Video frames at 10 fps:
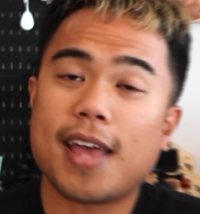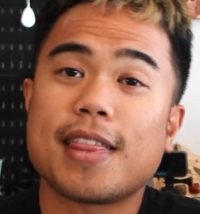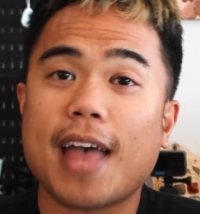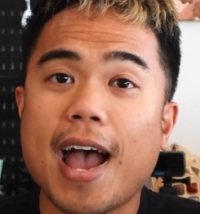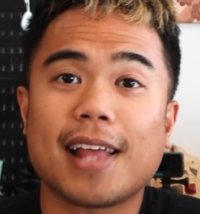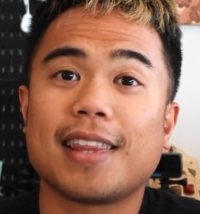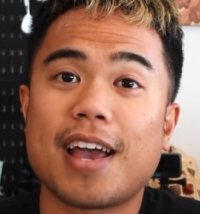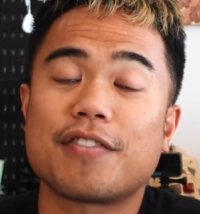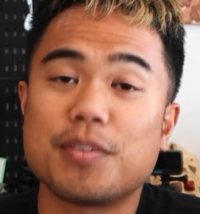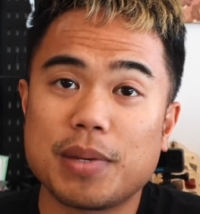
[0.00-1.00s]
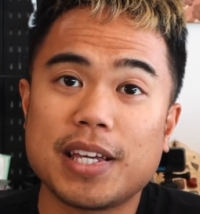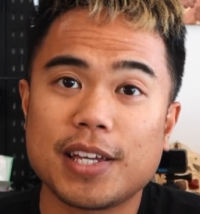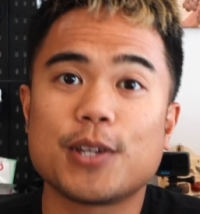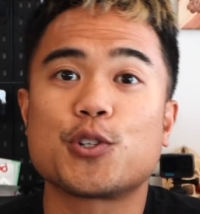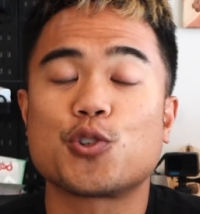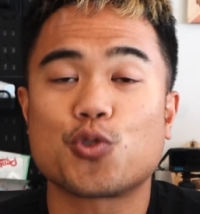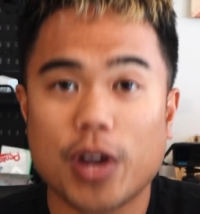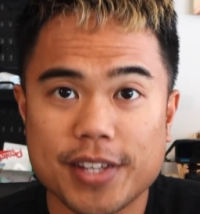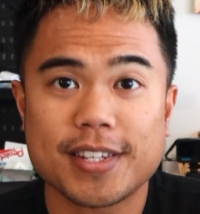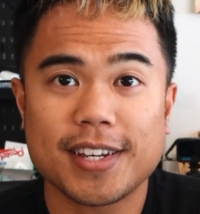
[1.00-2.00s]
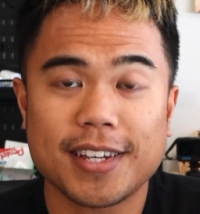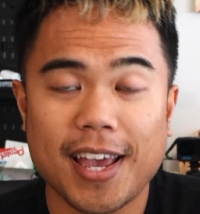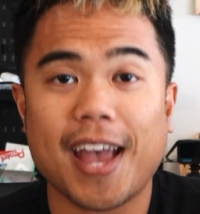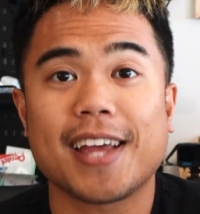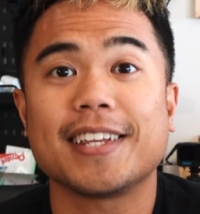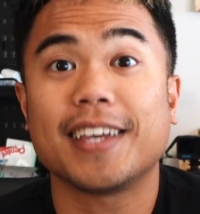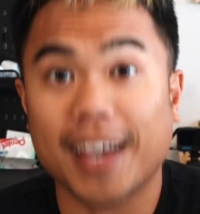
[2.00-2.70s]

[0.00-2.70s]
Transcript: and that left me stressing and